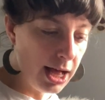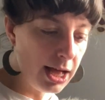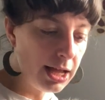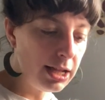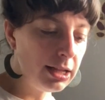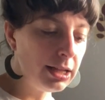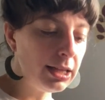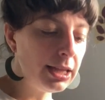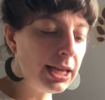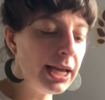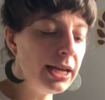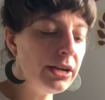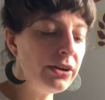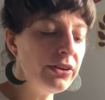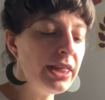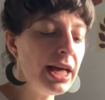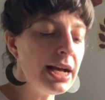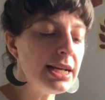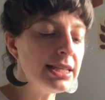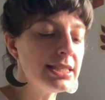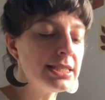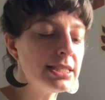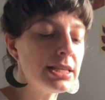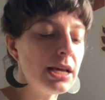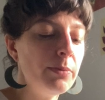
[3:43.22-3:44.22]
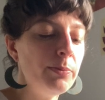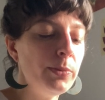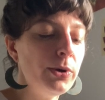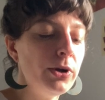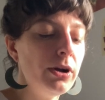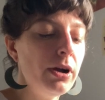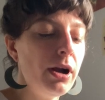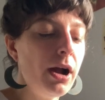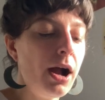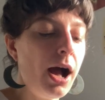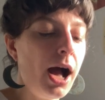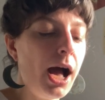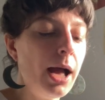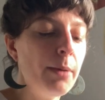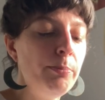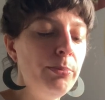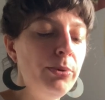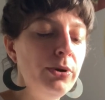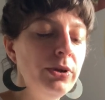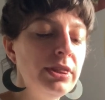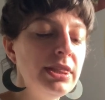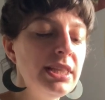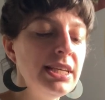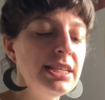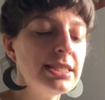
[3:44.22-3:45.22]
Later that summer, I
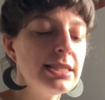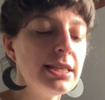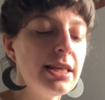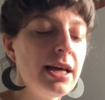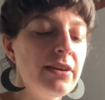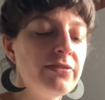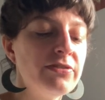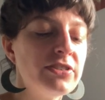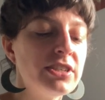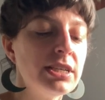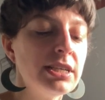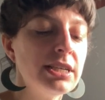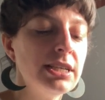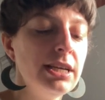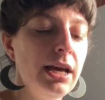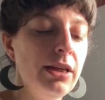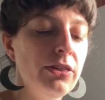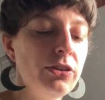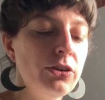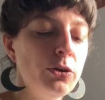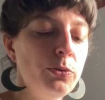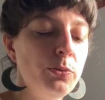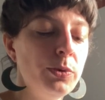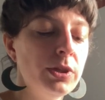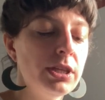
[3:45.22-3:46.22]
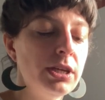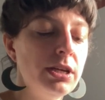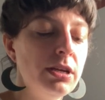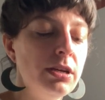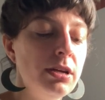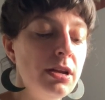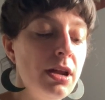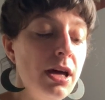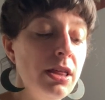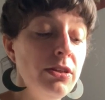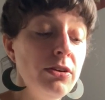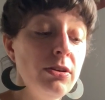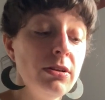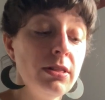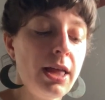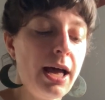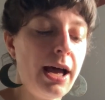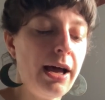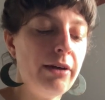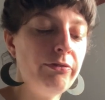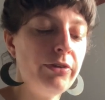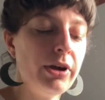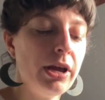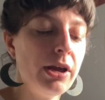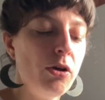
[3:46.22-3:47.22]
put this laugh together with another
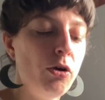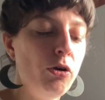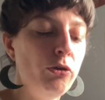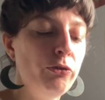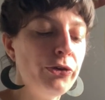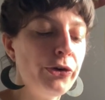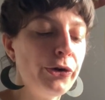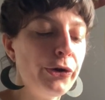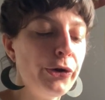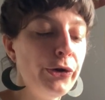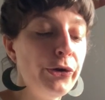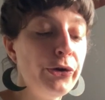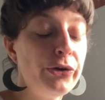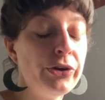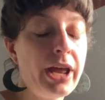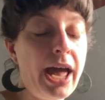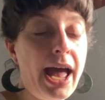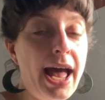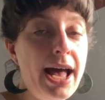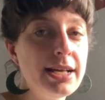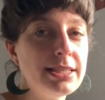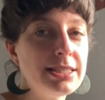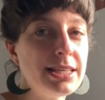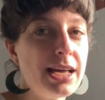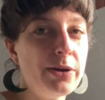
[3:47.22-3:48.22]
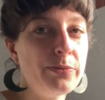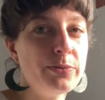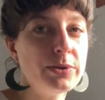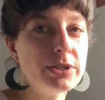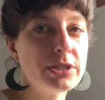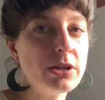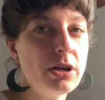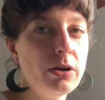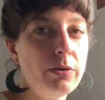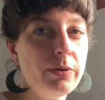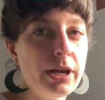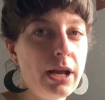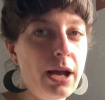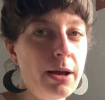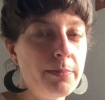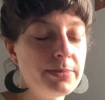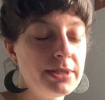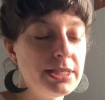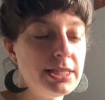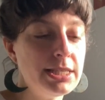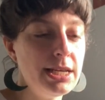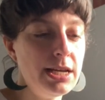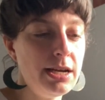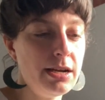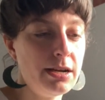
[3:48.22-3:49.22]
laugh I overheard as I was going
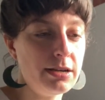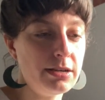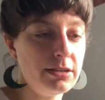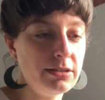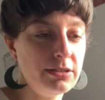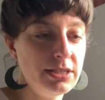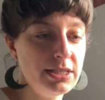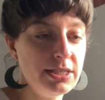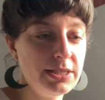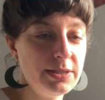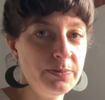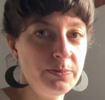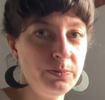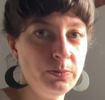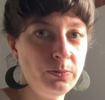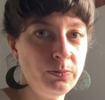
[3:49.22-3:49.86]
upstairs.